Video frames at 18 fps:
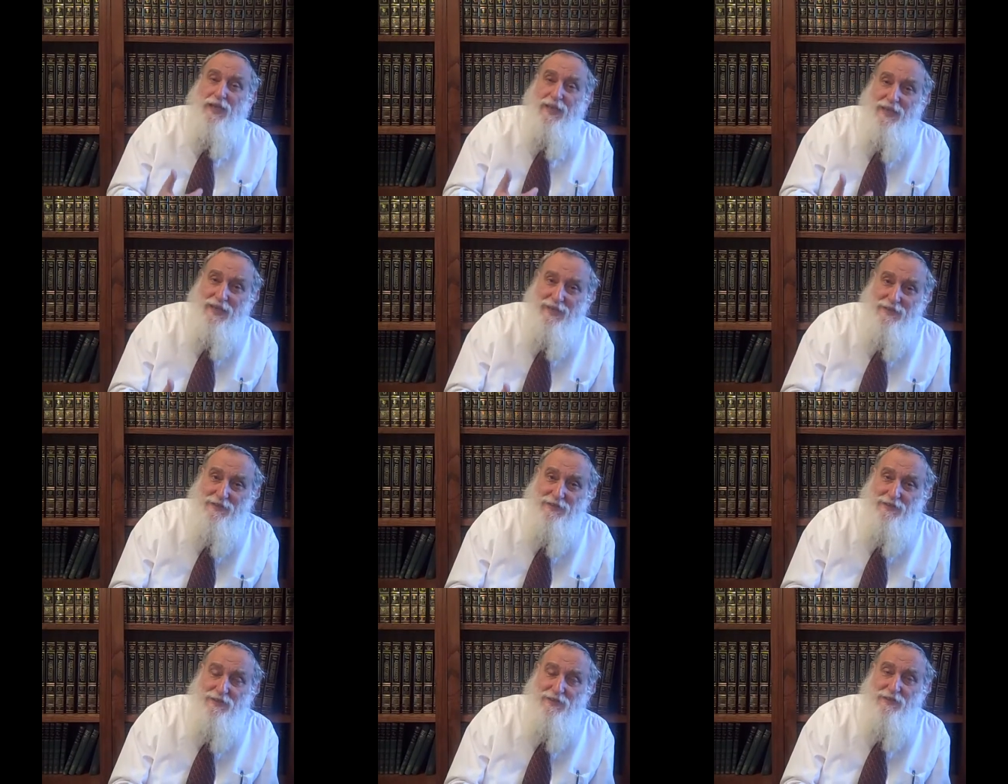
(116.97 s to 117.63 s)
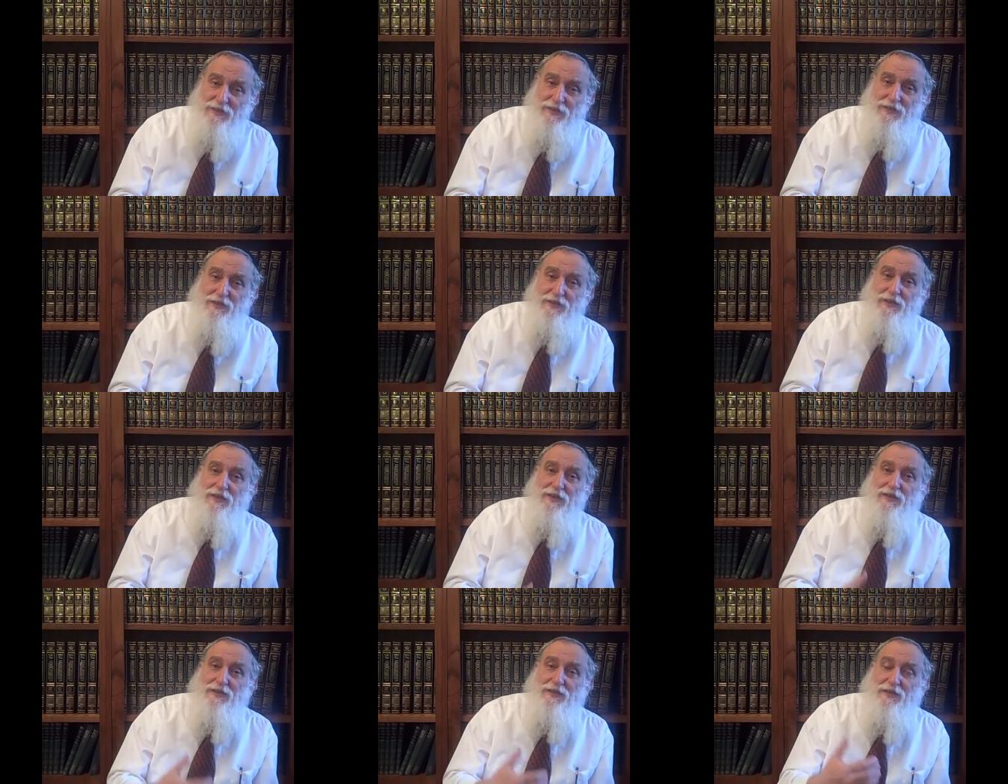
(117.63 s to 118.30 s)
is
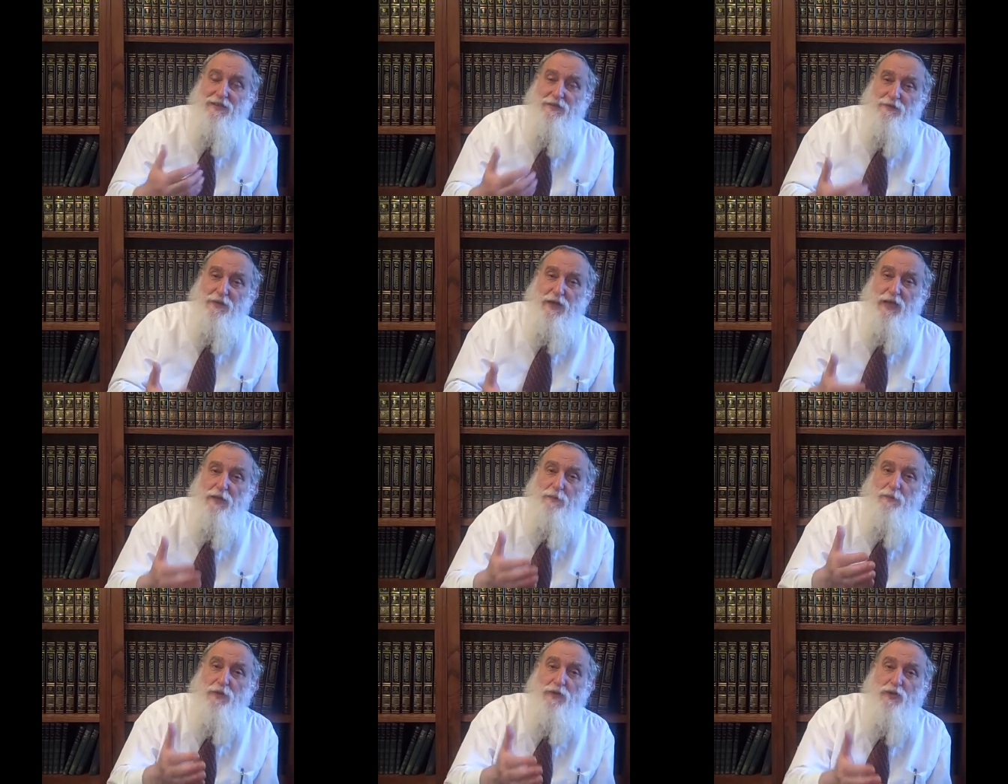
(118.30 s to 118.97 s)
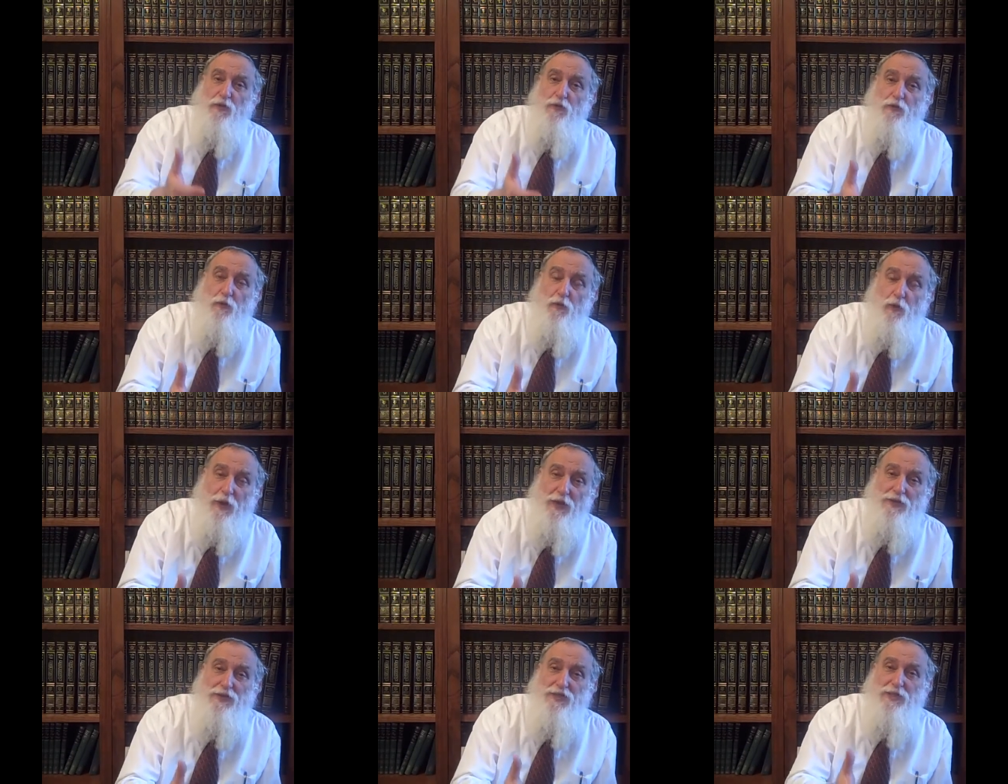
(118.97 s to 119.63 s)
the development of
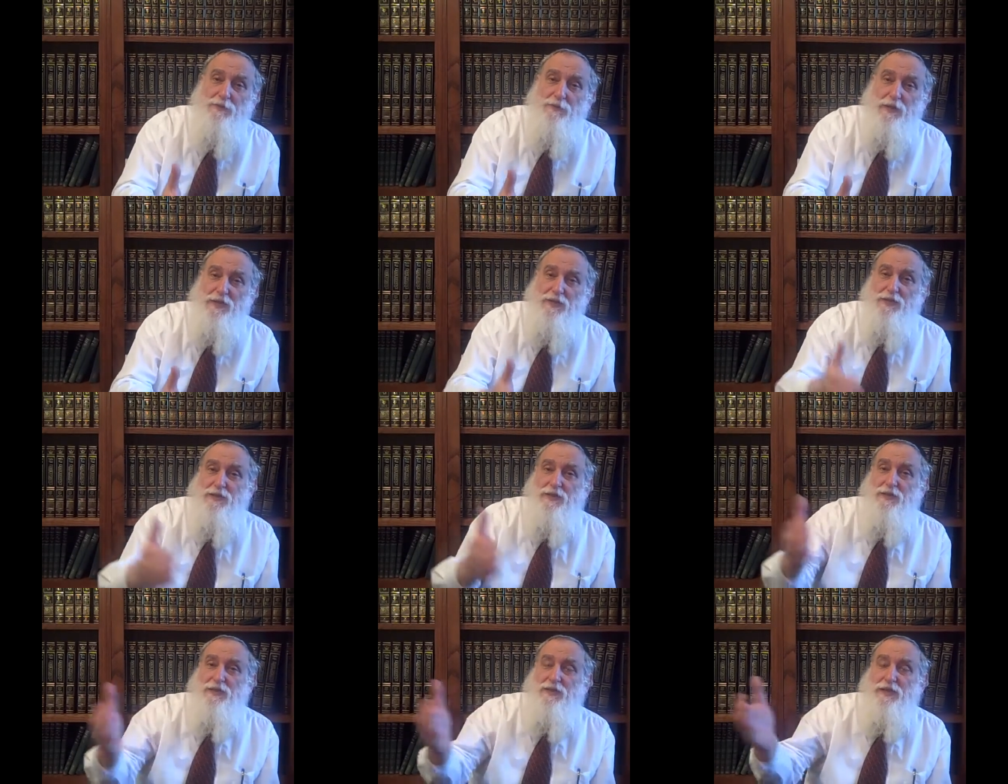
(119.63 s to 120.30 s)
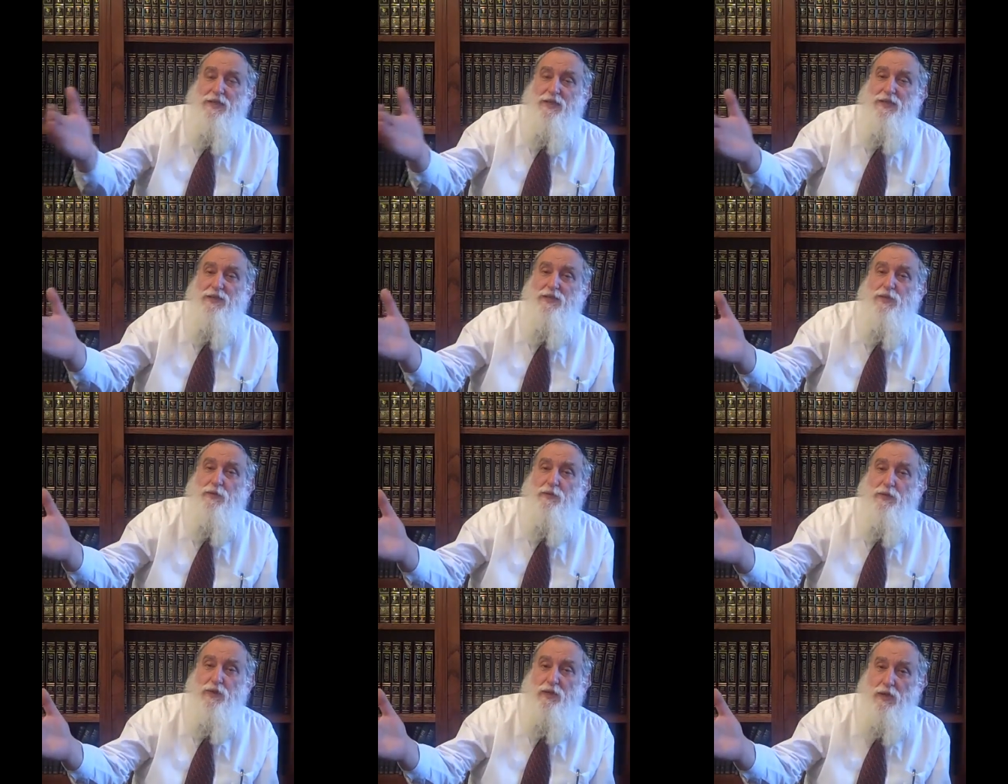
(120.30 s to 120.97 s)
one species
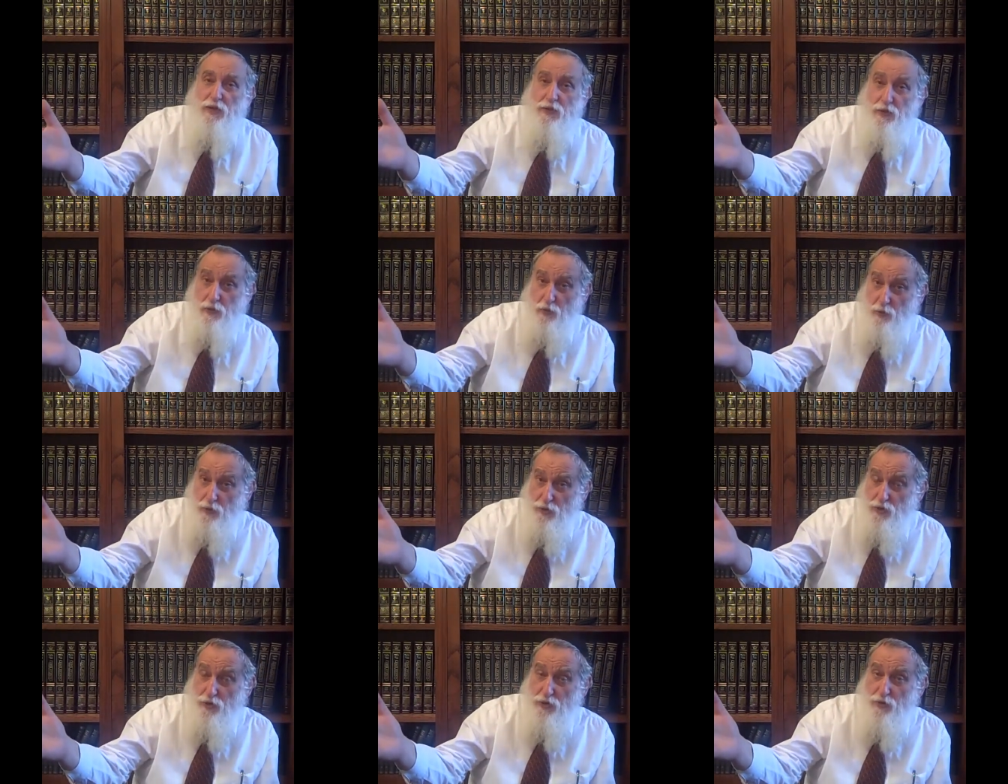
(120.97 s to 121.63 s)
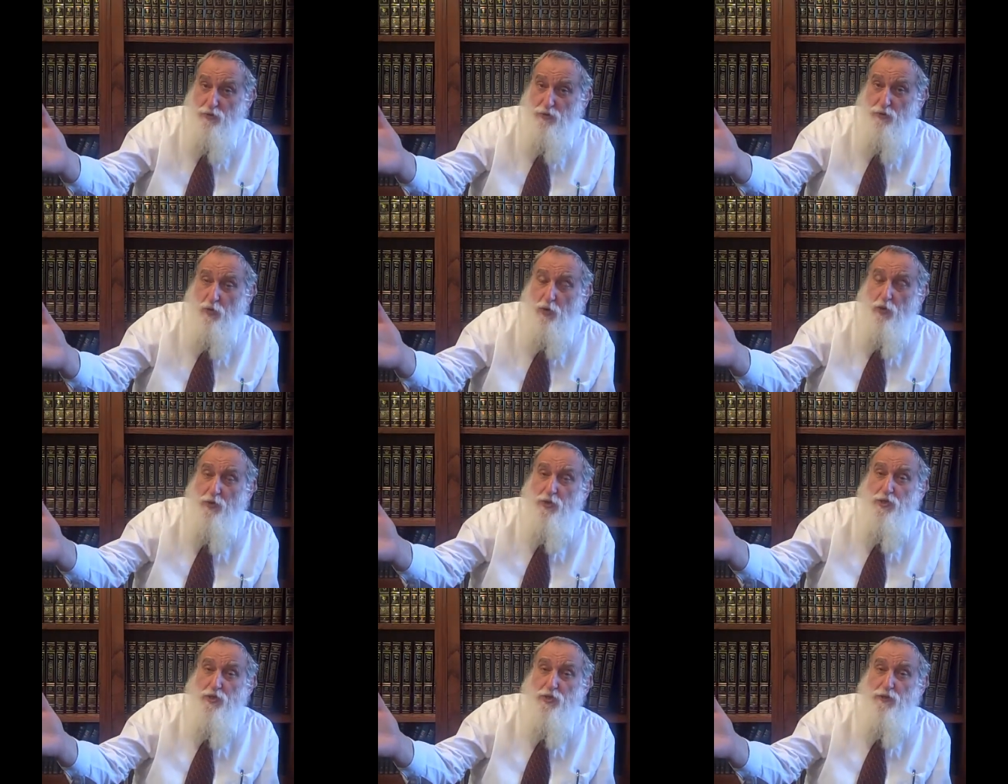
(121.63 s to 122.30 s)
into another, the origin,
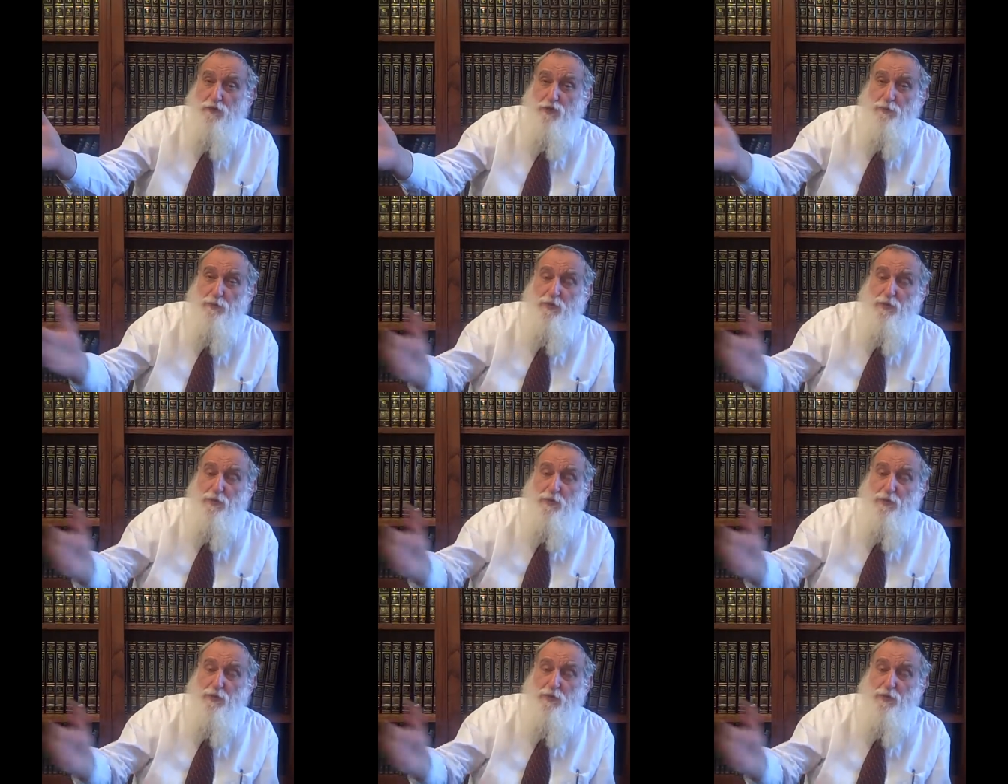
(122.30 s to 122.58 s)
origin of